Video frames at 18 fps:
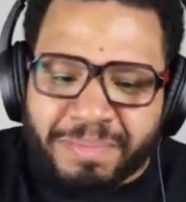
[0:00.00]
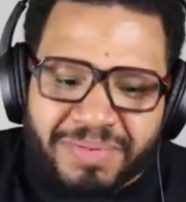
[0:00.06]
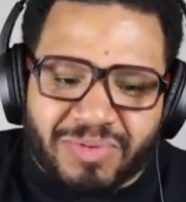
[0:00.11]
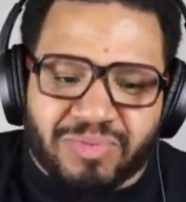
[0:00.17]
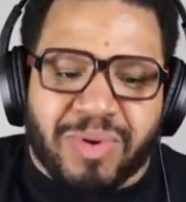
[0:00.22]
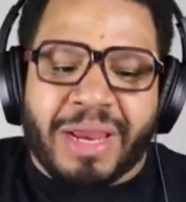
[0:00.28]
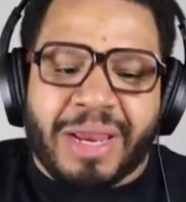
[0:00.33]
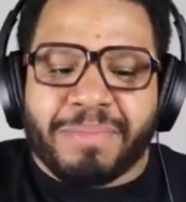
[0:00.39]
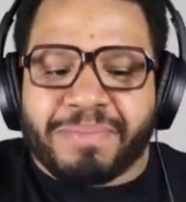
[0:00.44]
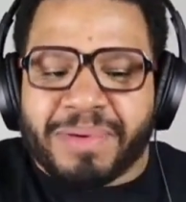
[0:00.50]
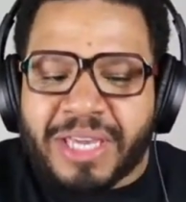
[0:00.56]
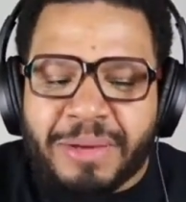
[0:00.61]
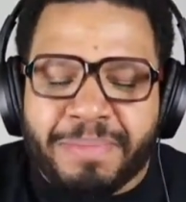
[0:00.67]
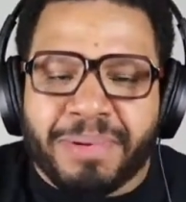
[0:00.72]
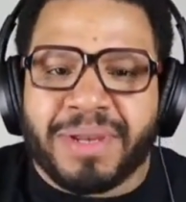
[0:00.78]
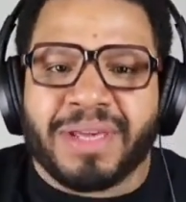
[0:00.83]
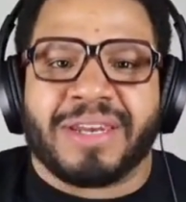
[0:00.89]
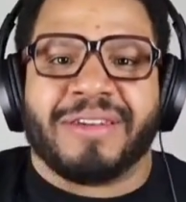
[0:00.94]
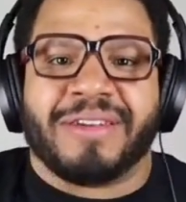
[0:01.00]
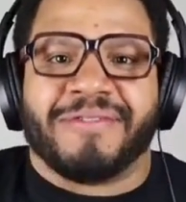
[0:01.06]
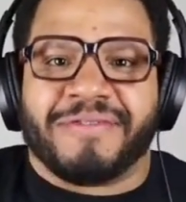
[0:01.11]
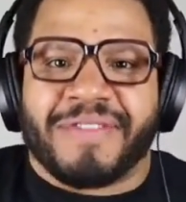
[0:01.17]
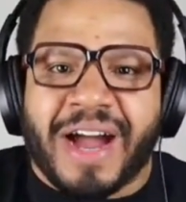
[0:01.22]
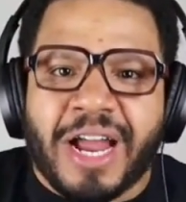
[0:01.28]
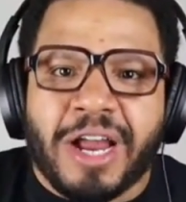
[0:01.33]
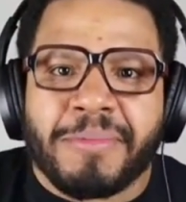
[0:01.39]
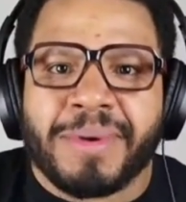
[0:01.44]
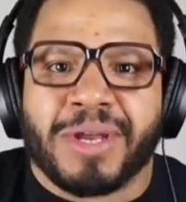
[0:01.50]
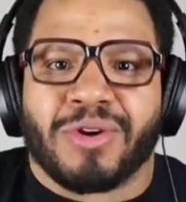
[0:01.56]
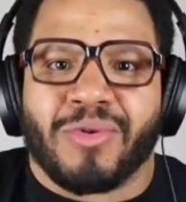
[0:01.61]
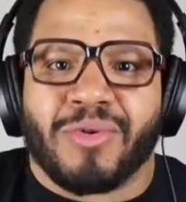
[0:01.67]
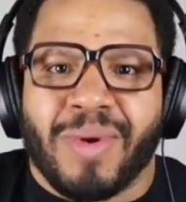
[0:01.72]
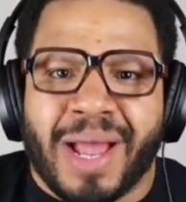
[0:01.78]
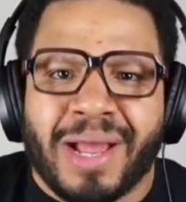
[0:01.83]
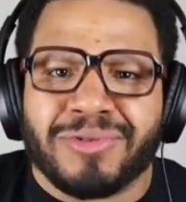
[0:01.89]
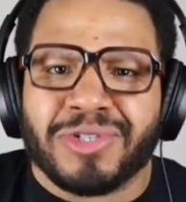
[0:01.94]
right people and environment
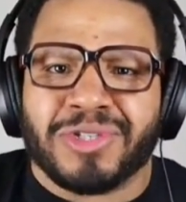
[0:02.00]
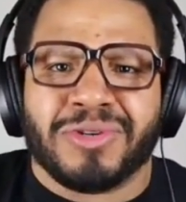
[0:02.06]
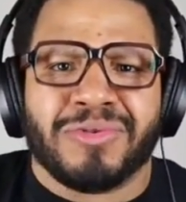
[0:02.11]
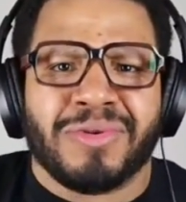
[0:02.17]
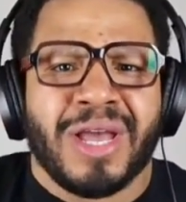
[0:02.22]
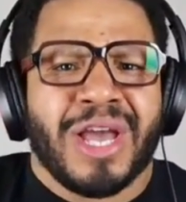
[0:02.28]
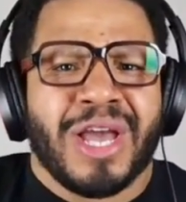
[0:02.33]
around you